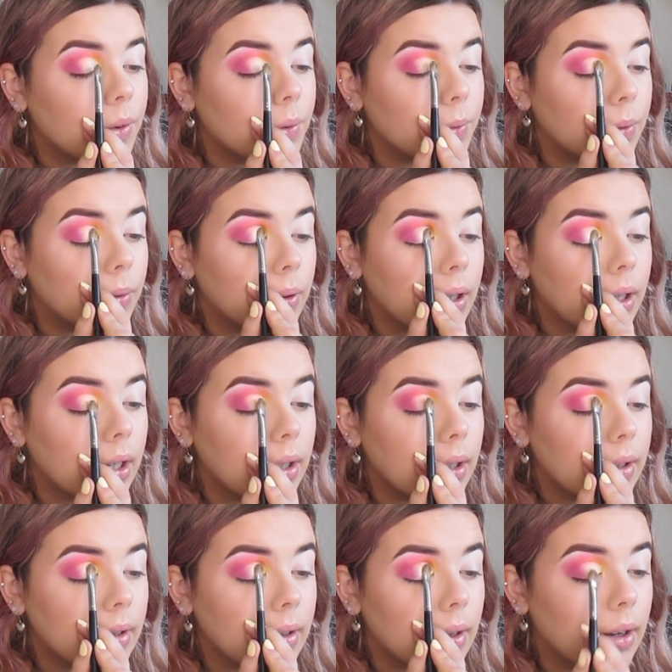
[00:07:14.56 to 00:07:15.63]
really
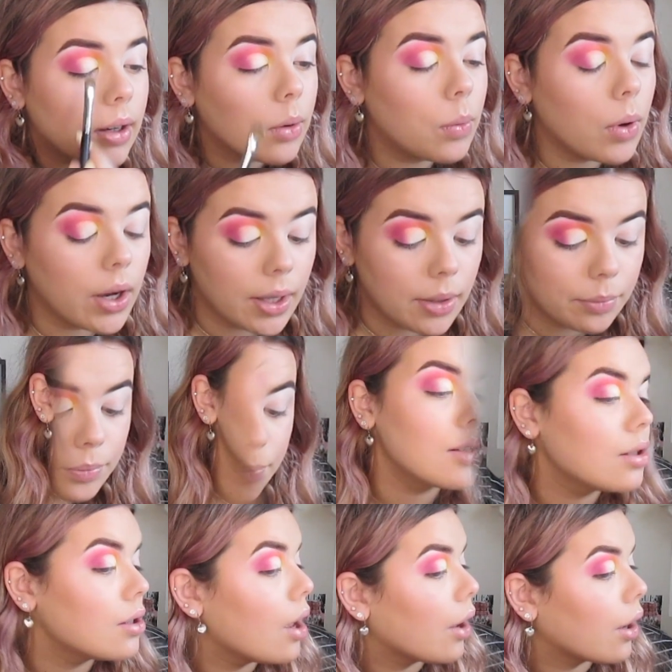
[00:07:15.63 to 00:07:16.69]
stark white.
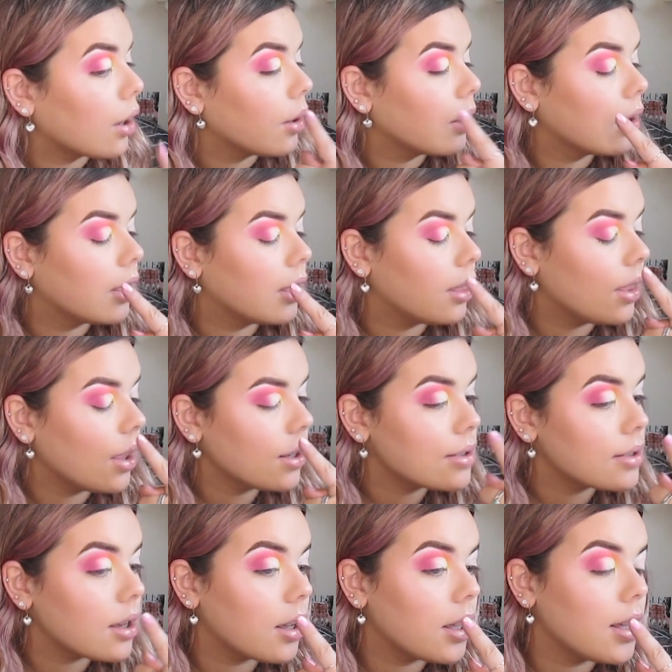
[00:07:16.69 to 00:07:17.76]
So
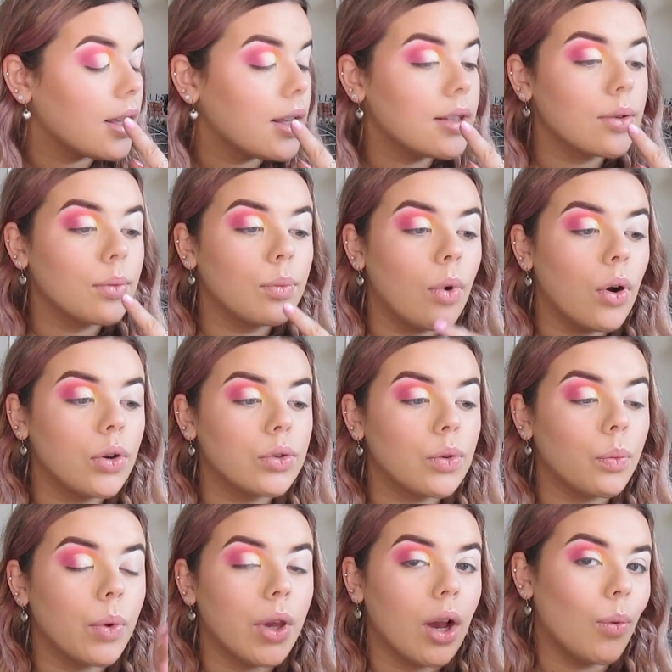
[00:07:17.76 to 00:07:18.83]
this is
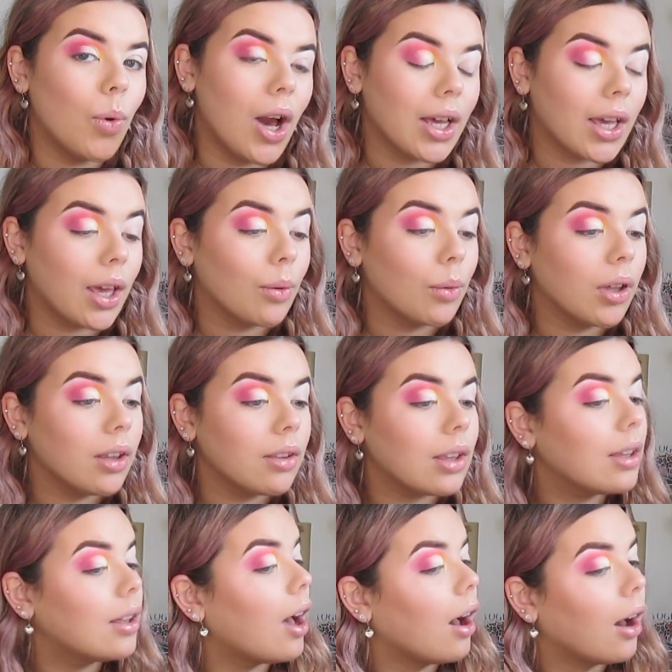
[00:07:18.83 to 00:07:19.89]
what we are working
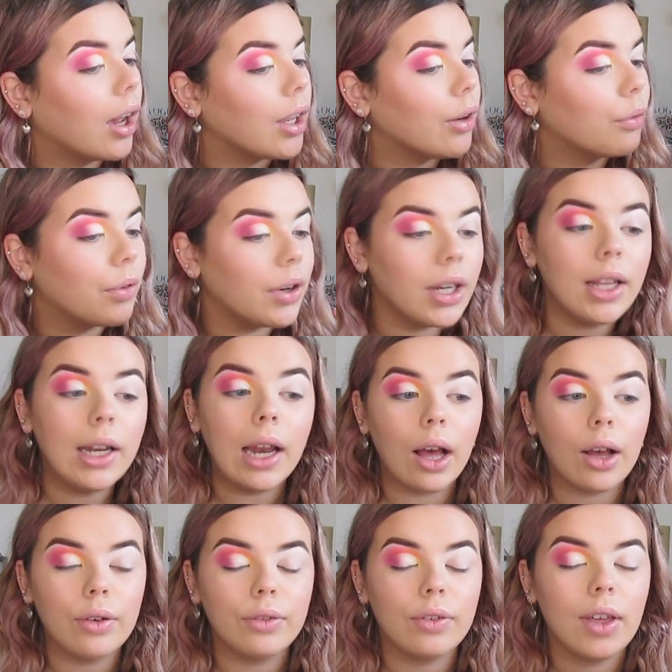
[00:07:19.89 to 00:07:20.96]
with. I really
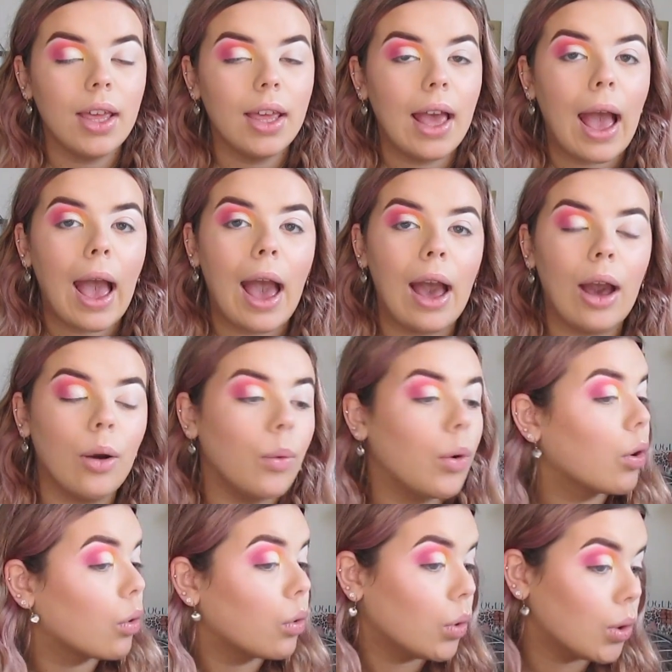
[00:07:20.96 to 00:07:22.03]
love
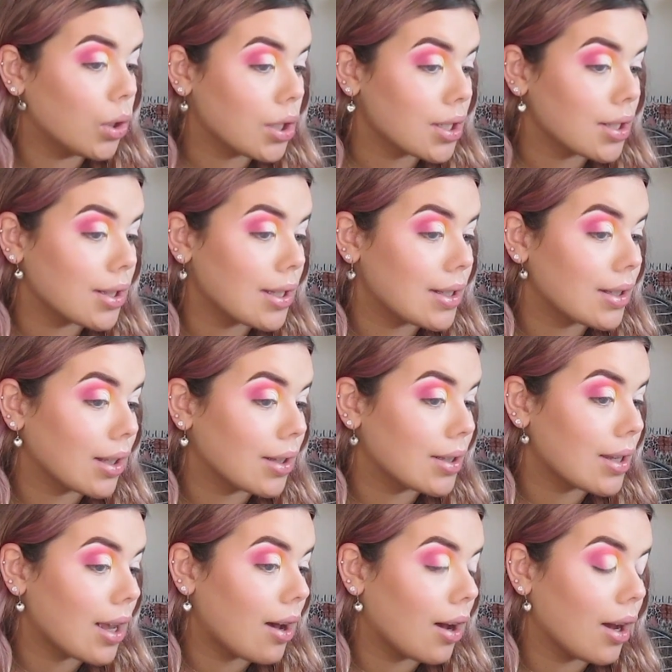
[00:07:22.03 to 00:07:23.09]
how gorgeous this
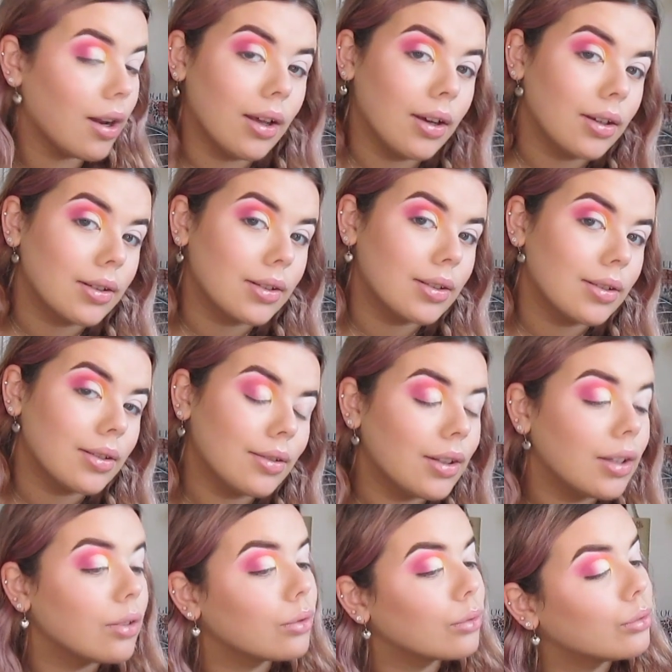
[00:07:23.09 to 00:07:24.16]
sunset eye looks.
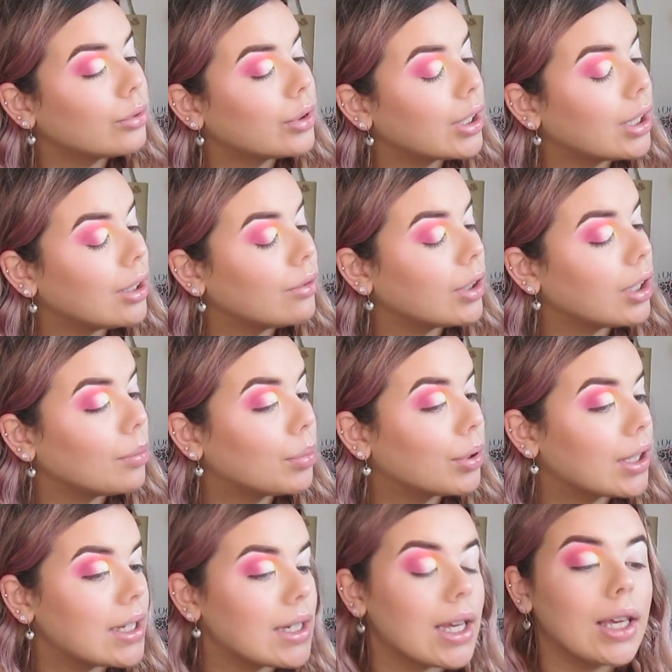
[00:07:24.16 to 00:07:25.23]
It's really
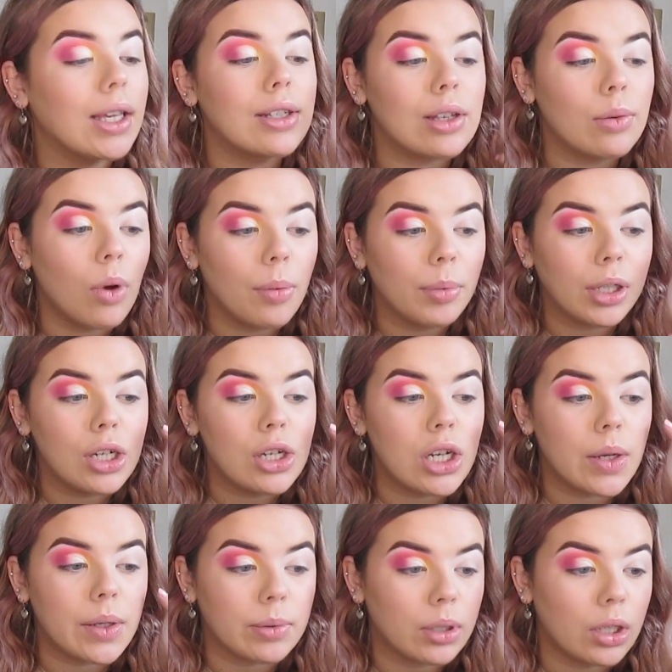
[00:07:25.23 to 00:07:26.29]
pretty. So what I'm going to
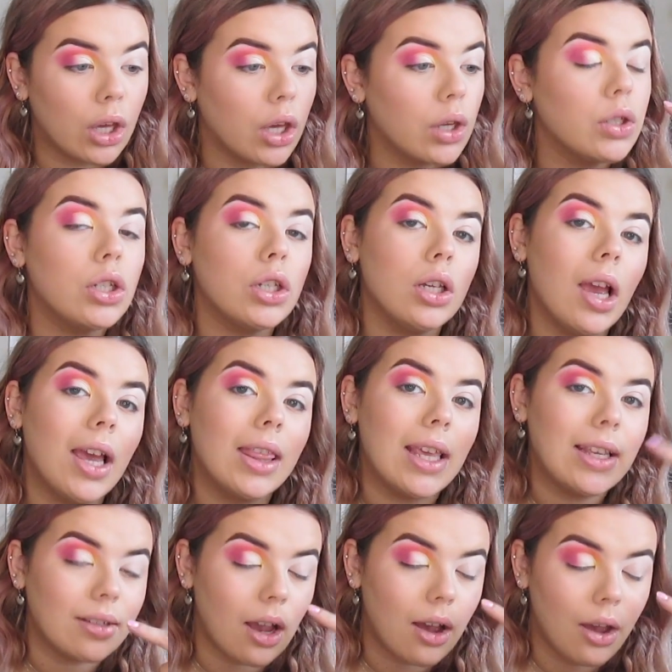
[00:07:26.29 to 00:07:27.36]
do is I'm going to go and do
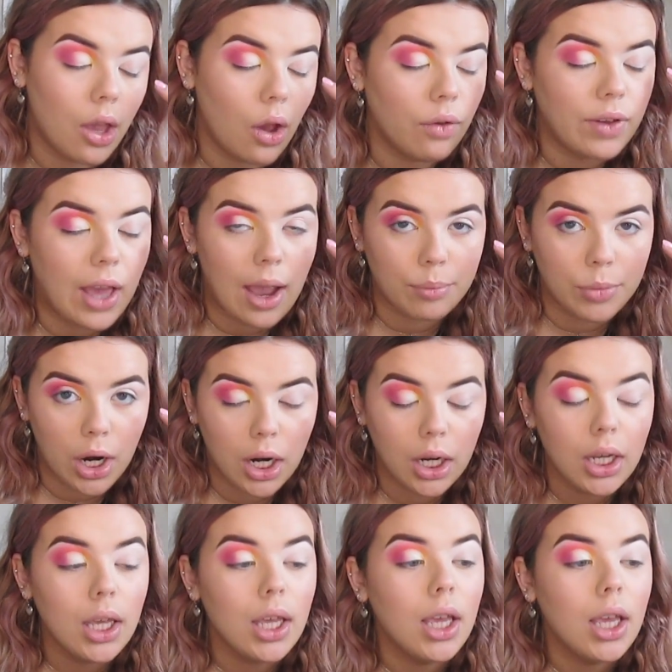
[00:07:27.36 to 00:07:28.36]
this eye off camera,